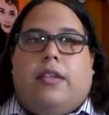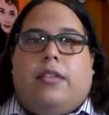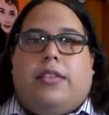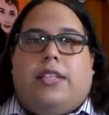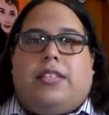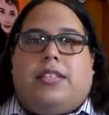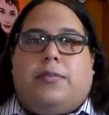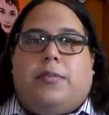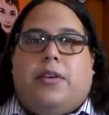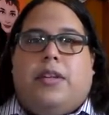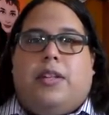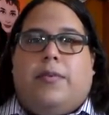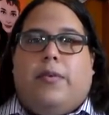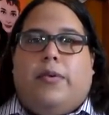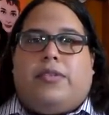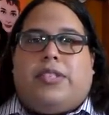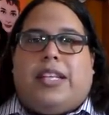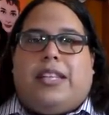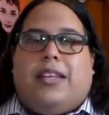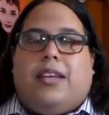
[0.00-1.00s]
This is one of the
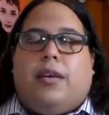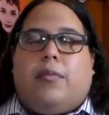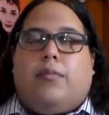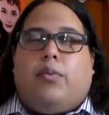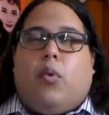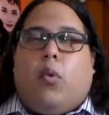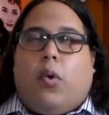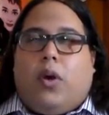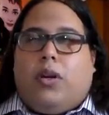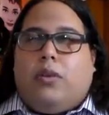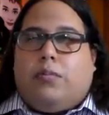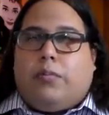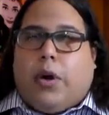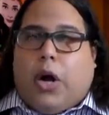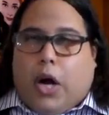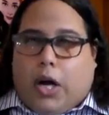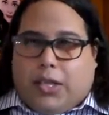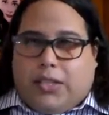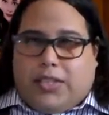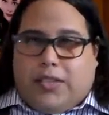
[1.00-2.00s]
most, I think, important
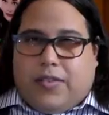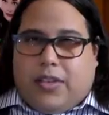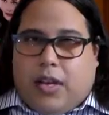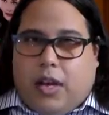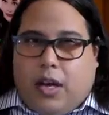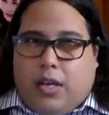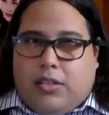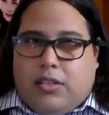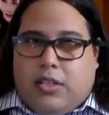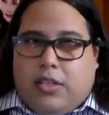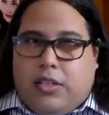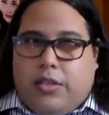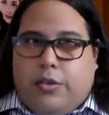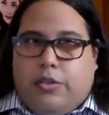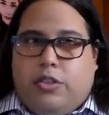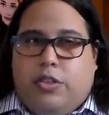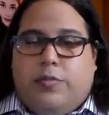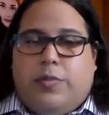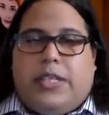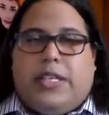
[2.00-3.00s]
parts of the
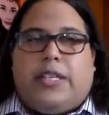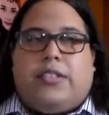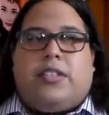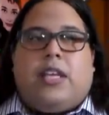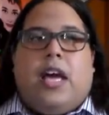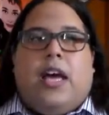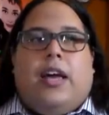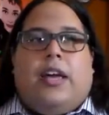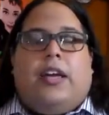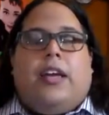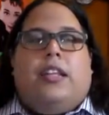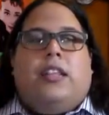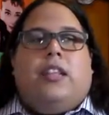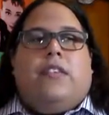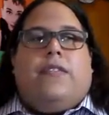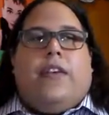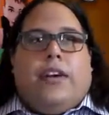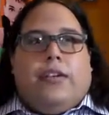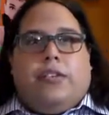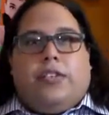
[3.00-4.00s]
Constitution, because in
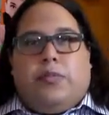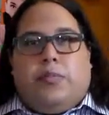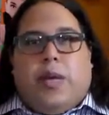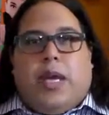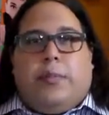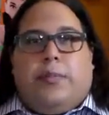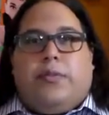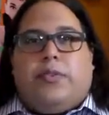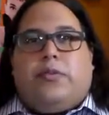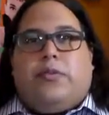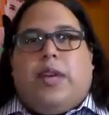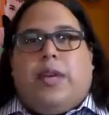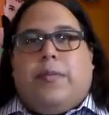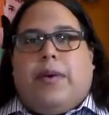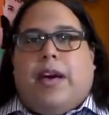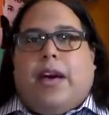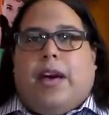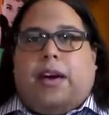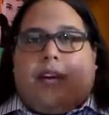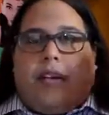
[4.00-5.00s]
the Federalist Papers way
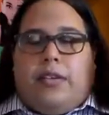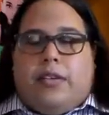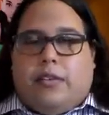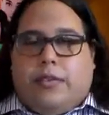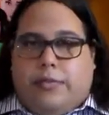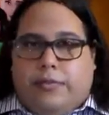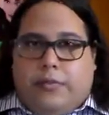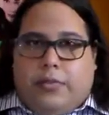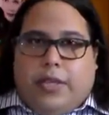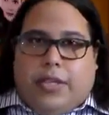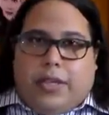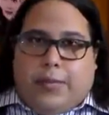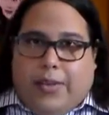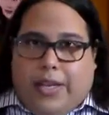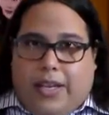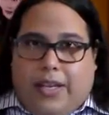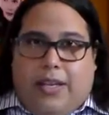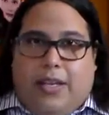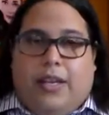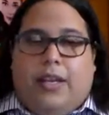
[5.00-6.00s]
back in the
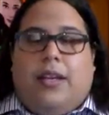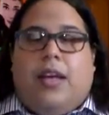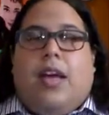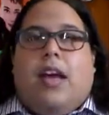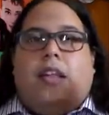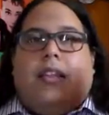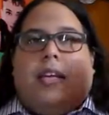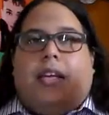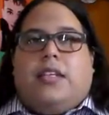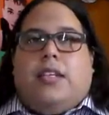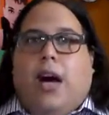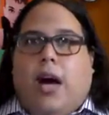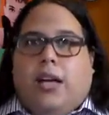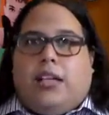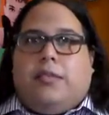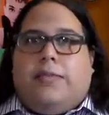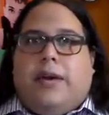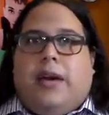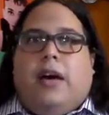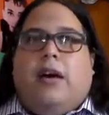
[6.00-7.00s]
beginning, they
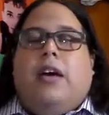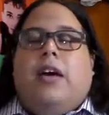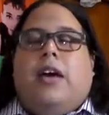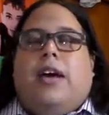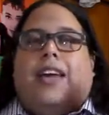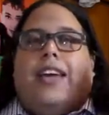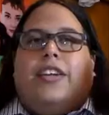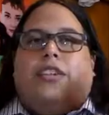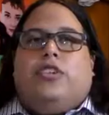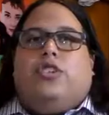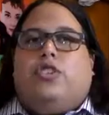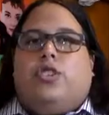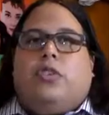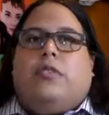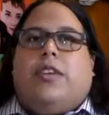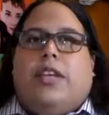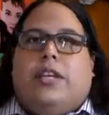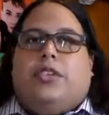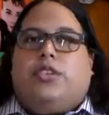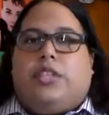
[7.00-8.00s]
talked about
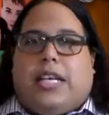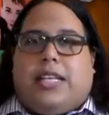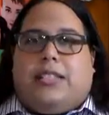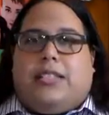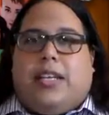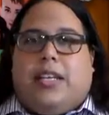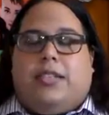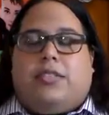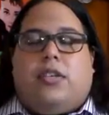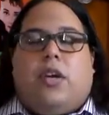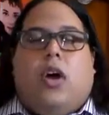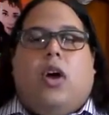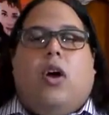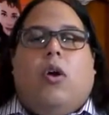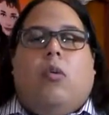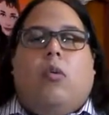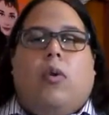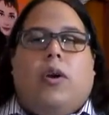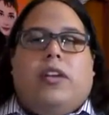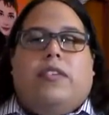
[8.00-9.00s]
ensuring justice.
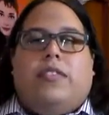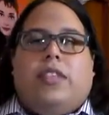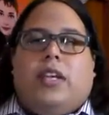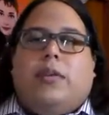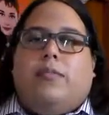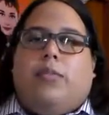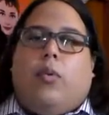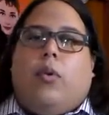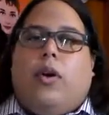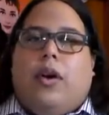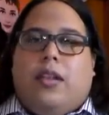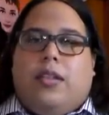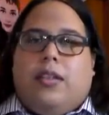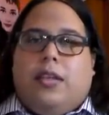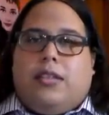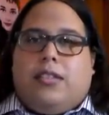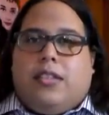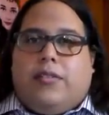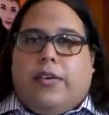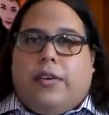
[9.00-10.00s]
One of the important
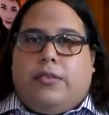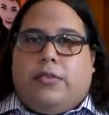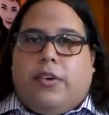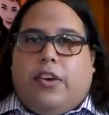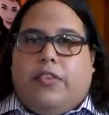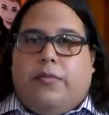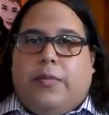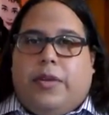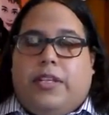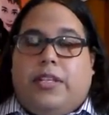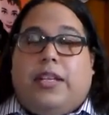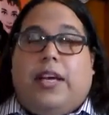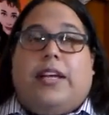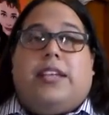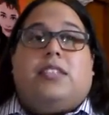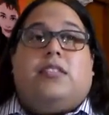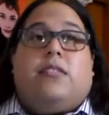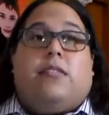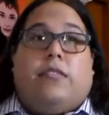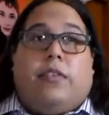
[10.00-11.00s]
things the federal government
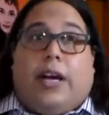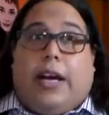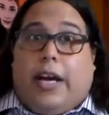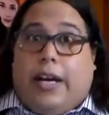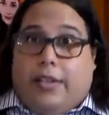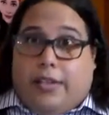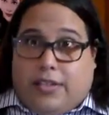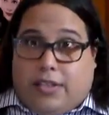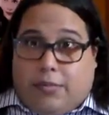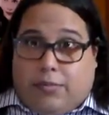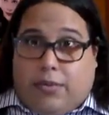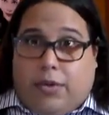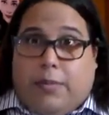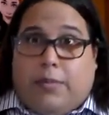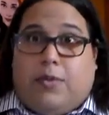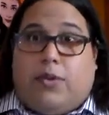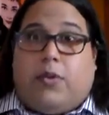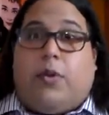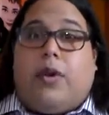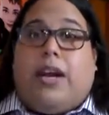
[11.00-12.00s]
does via the
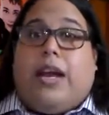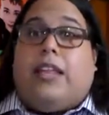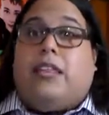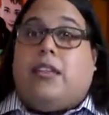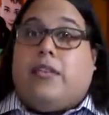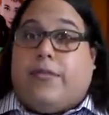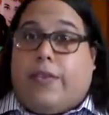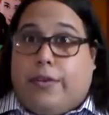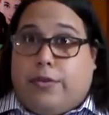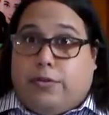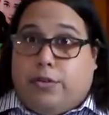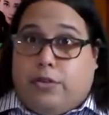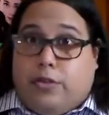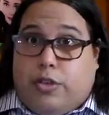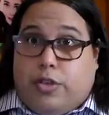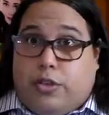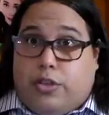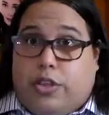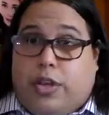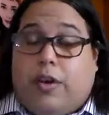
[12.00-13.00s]
Supreme Court and the federal
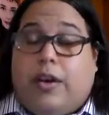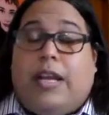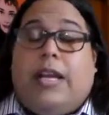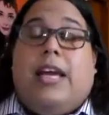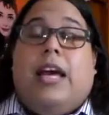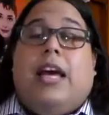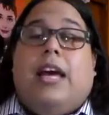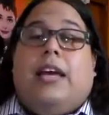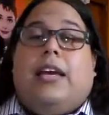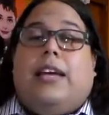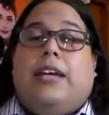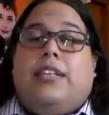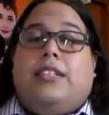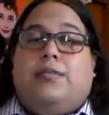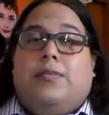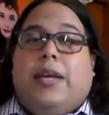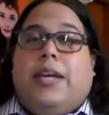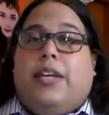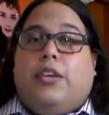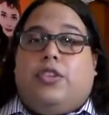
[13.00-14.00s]
judiciary
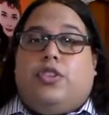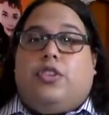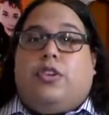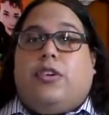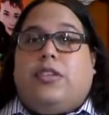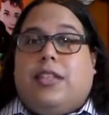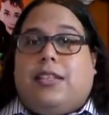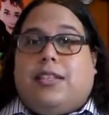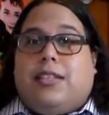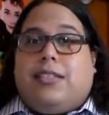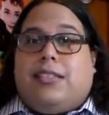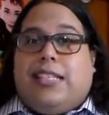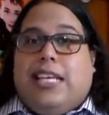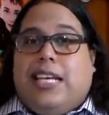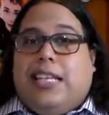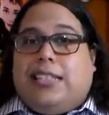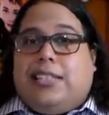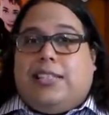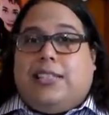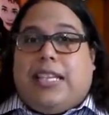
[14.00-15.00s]
is make sure that the
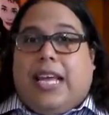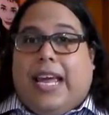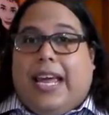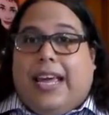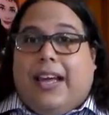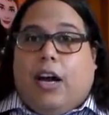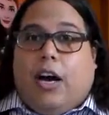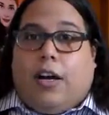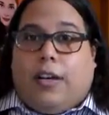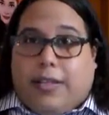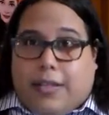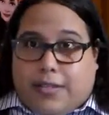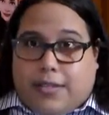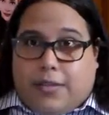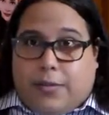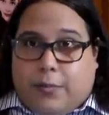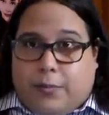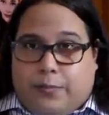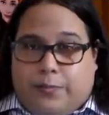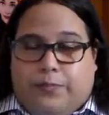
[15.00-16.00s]
states stay
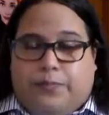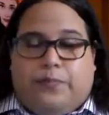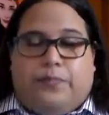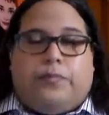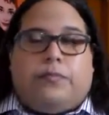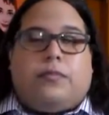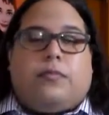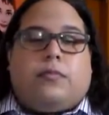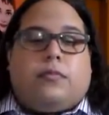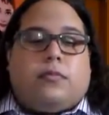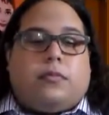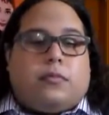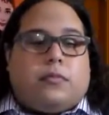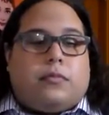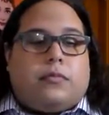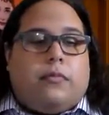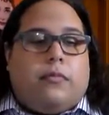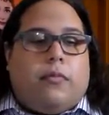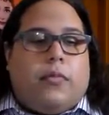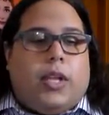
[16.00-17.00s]
honest.
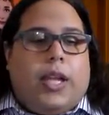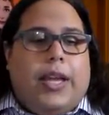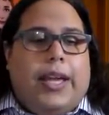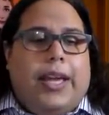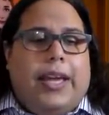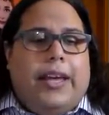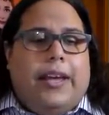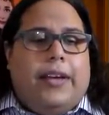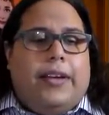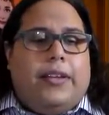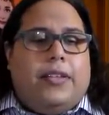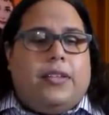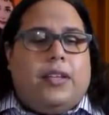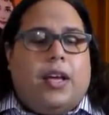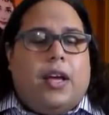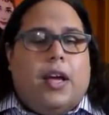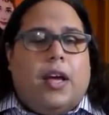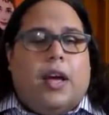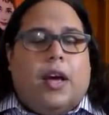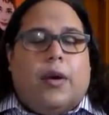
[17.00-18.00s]
And
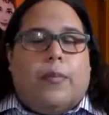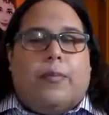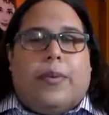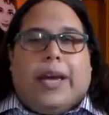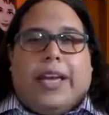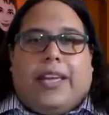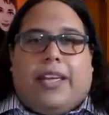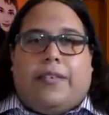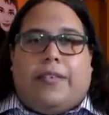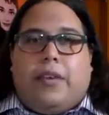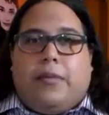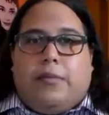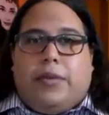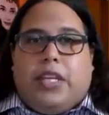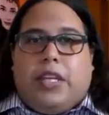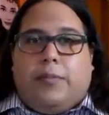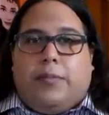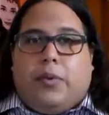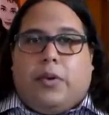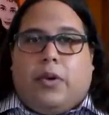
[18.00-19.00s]
by giving
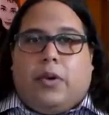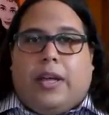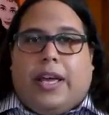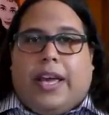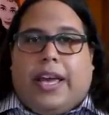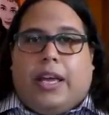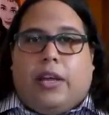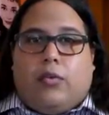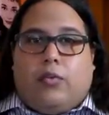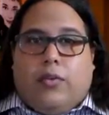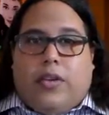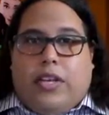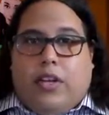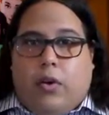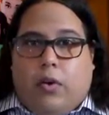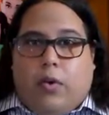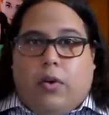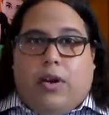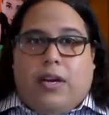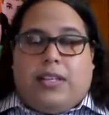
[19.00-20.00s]
people a
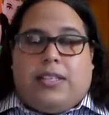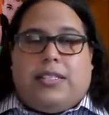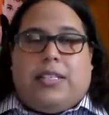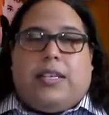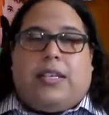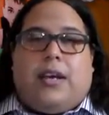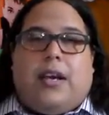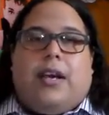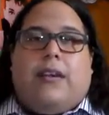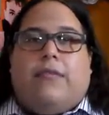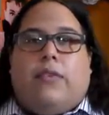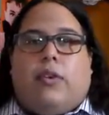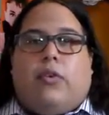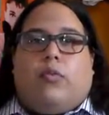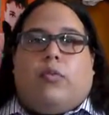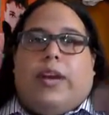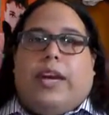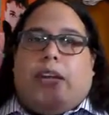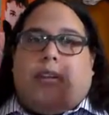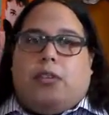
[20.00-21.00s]
recourse at kind of a
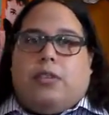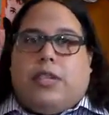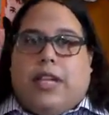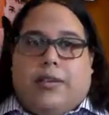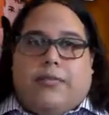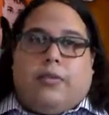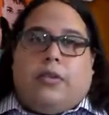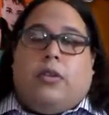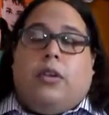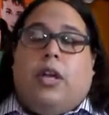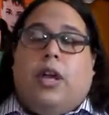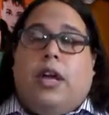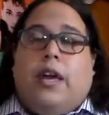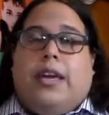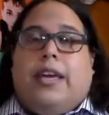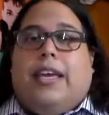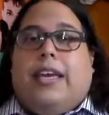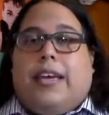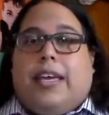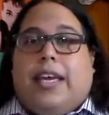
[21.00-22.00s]
greater level
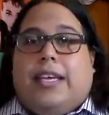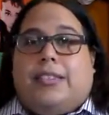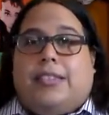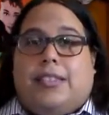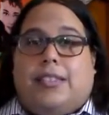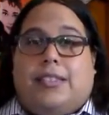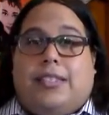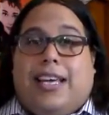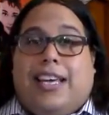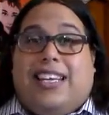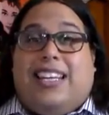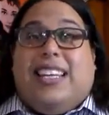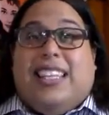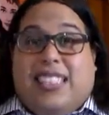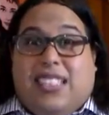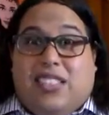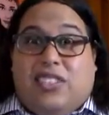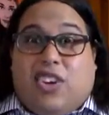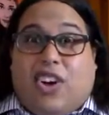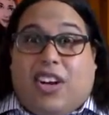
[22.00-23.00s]
in case a state
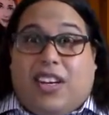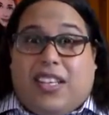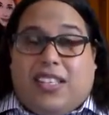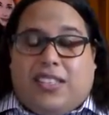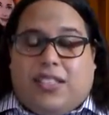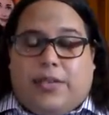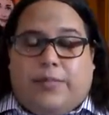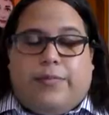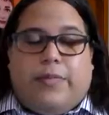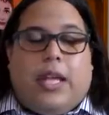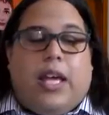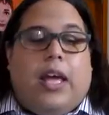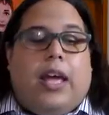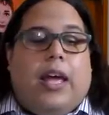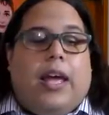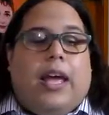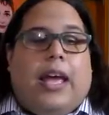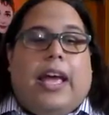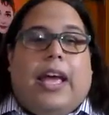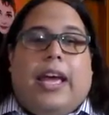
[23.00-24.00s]
isn't honest.
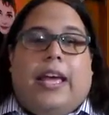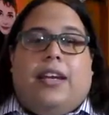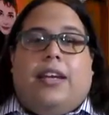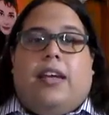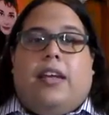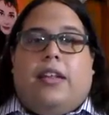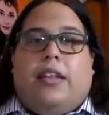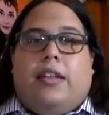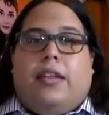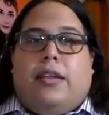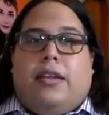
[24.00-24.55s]
And